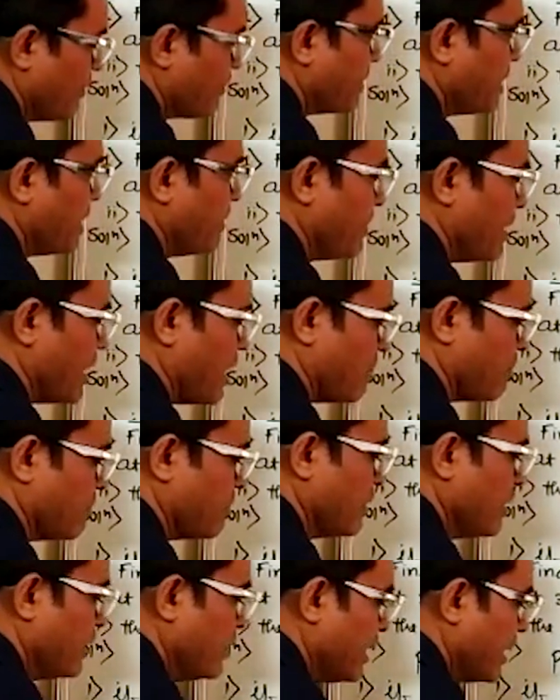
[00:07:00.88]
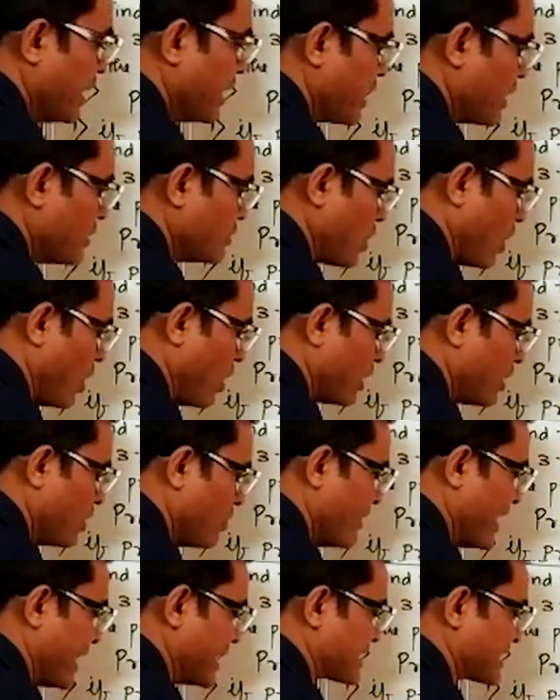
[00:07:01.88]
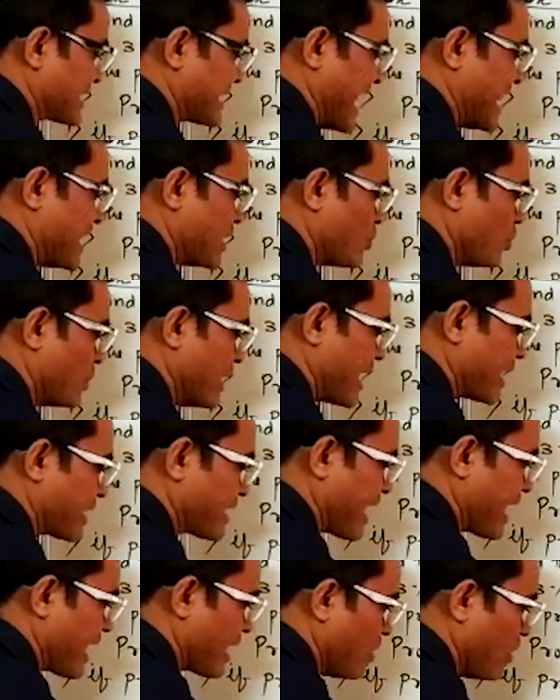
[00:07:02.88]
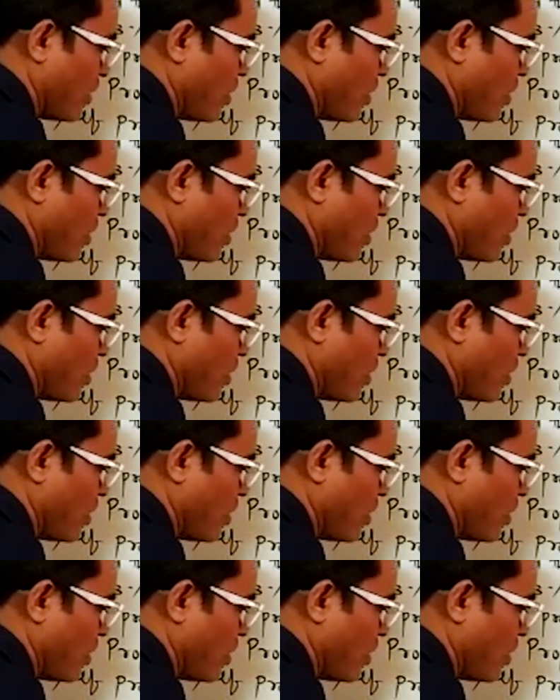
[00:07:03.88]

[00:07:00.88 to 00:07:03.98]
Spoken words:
premium, it is always calculated